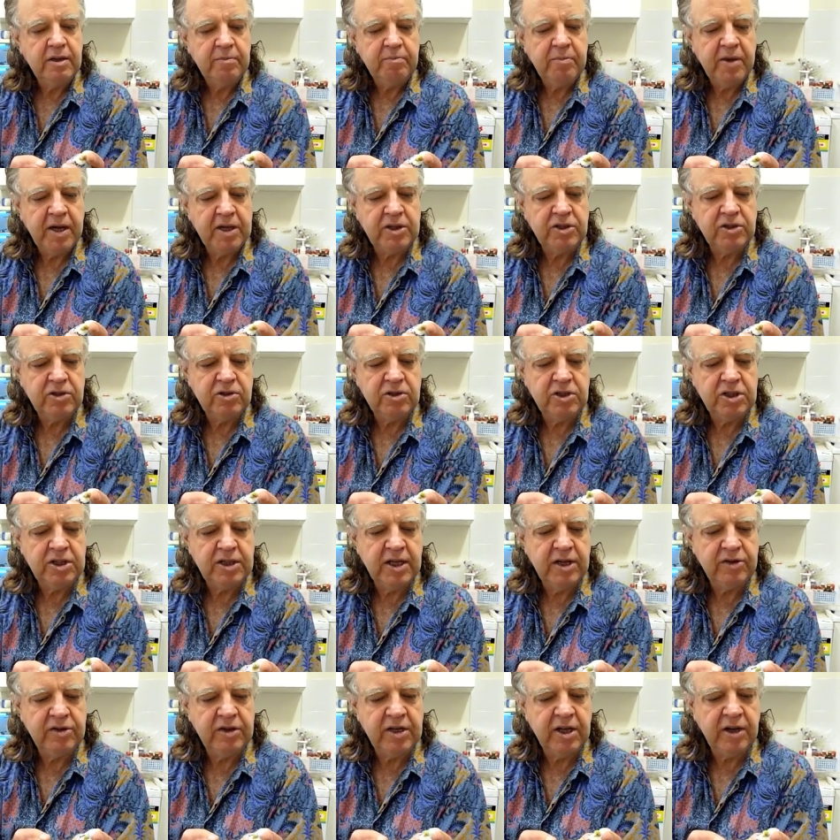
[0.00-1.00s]
make sure she
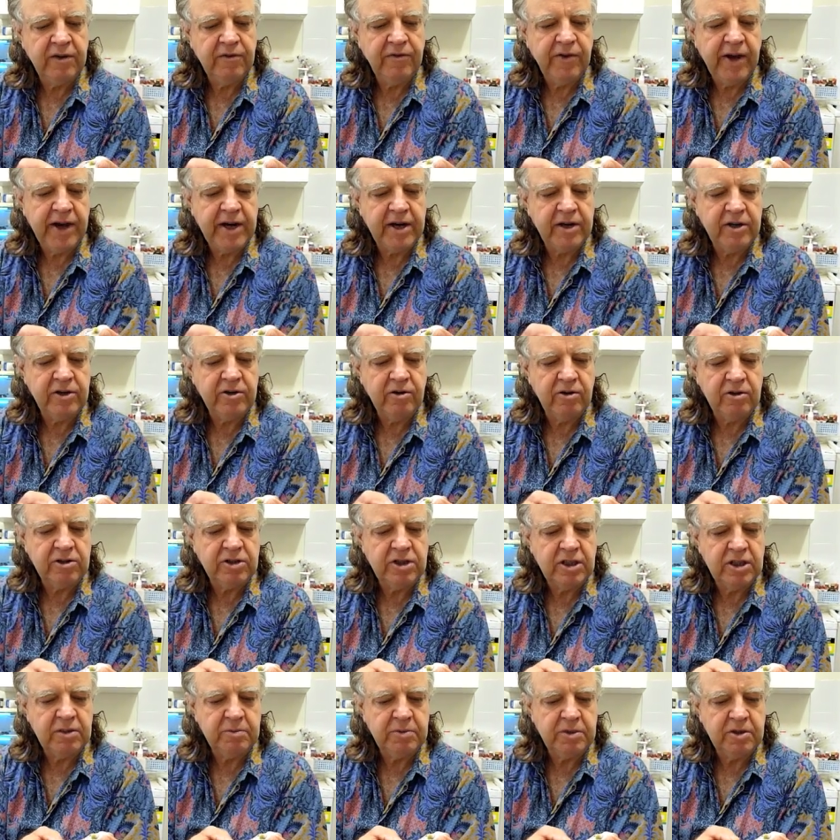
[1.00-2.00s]
doesn't get fat and toxic